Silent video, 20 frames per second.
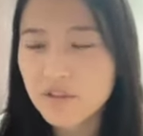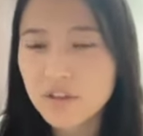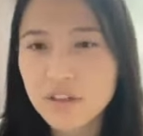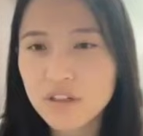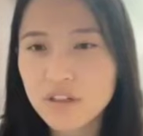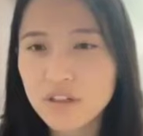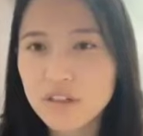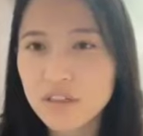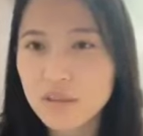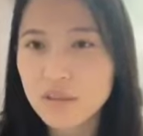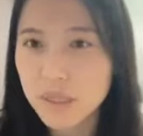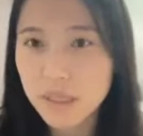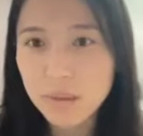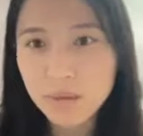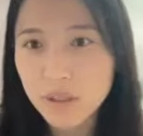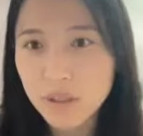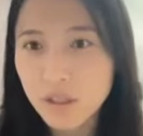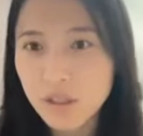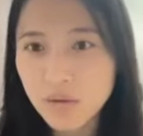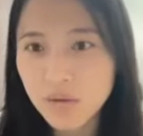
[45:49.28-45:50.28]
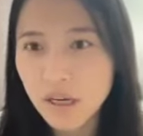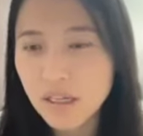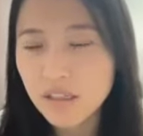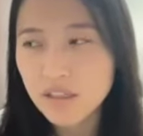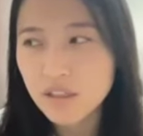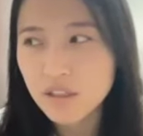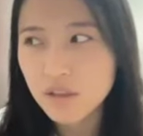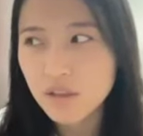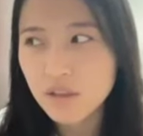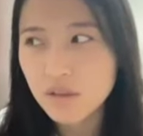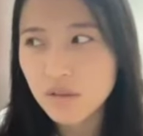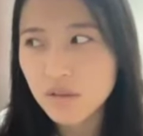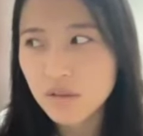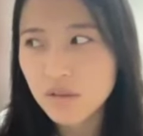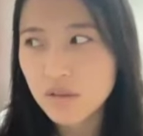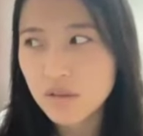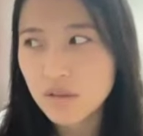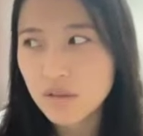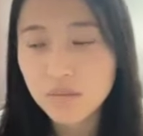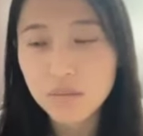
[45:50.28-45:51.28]
for the people around you,
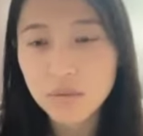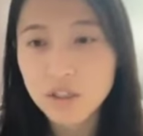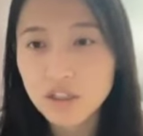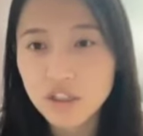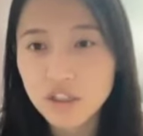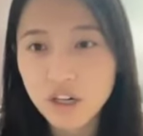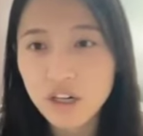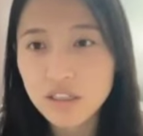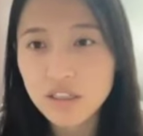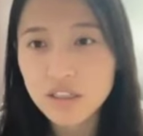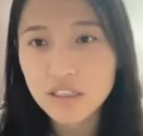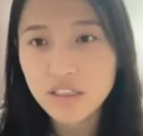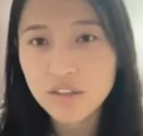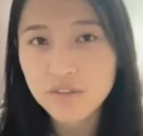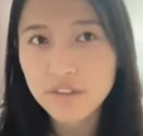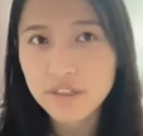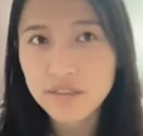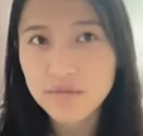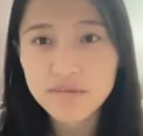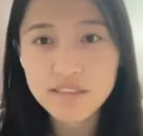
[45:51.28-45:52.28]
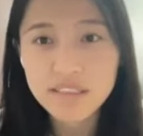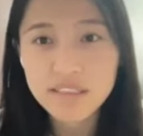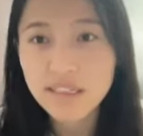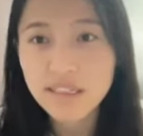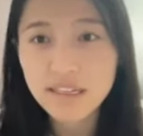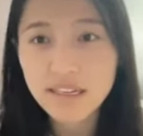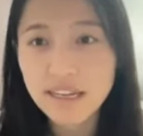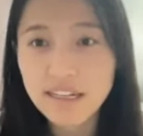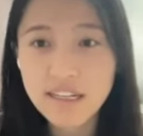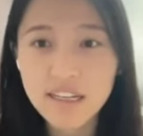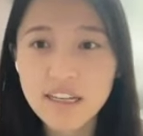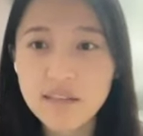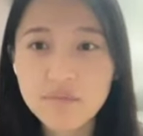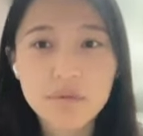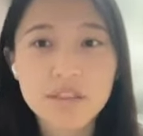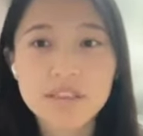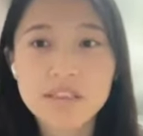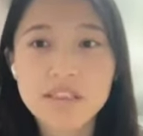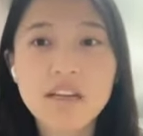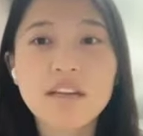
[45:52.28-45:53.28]
the majority of them, say
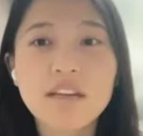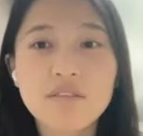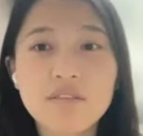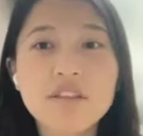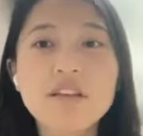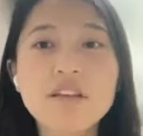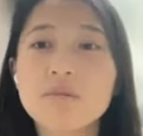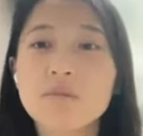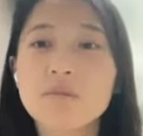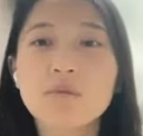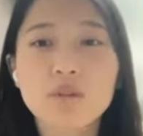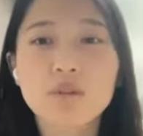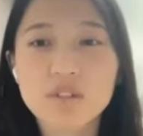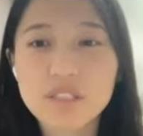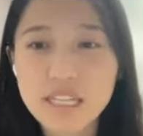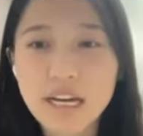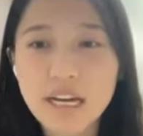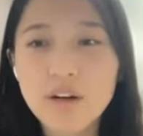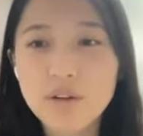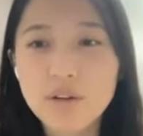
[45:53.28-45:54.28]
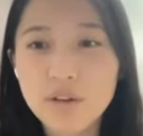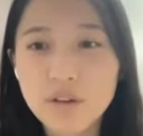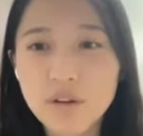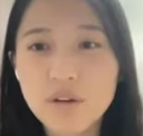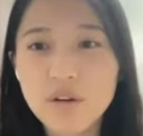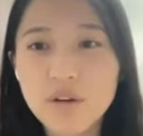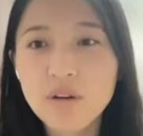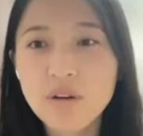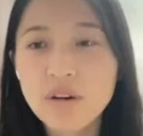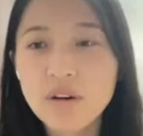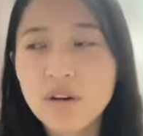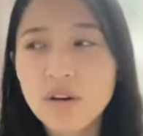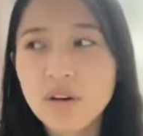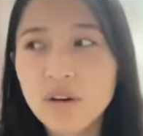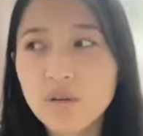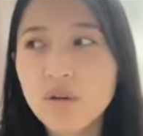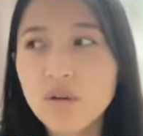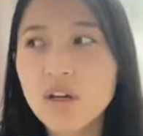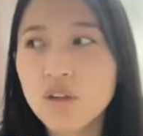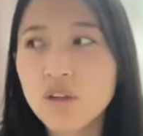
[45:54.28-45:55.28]
98% of them, will tell you
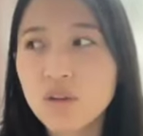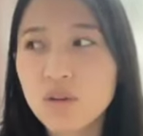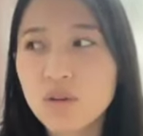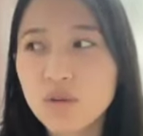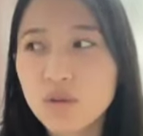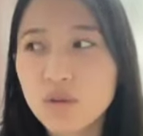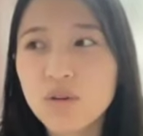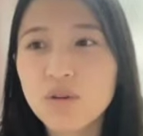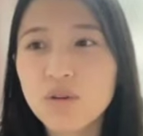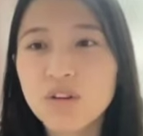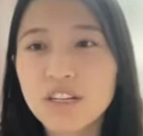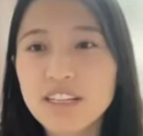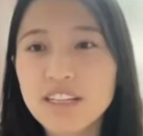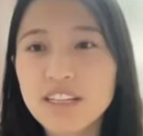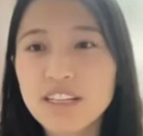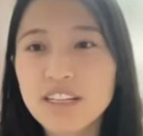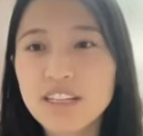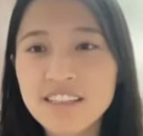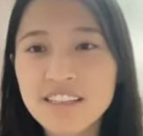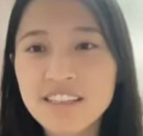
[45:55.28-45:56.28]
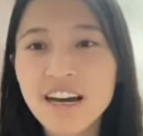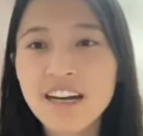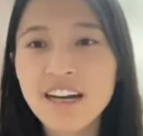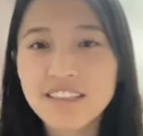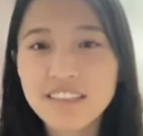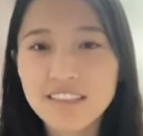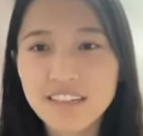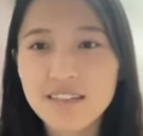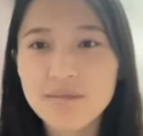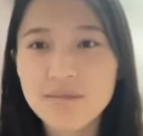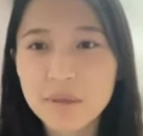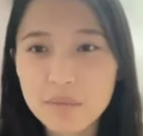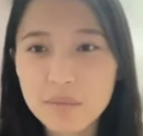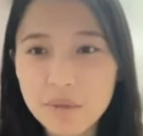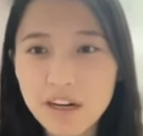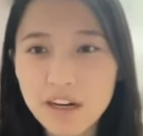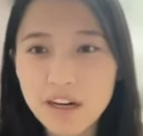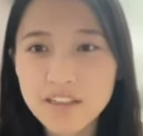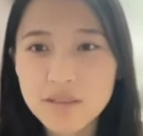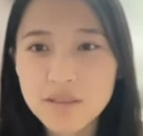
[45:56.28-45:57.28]
what you do is not going to be
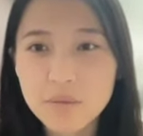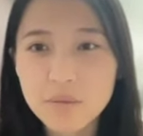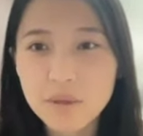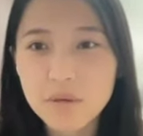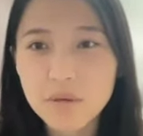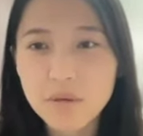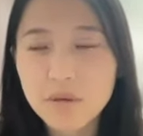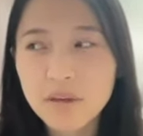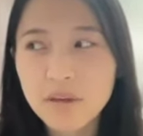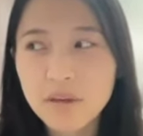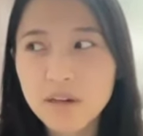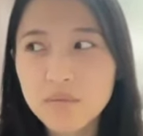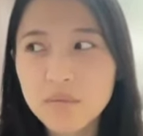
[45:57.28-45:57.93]
possible.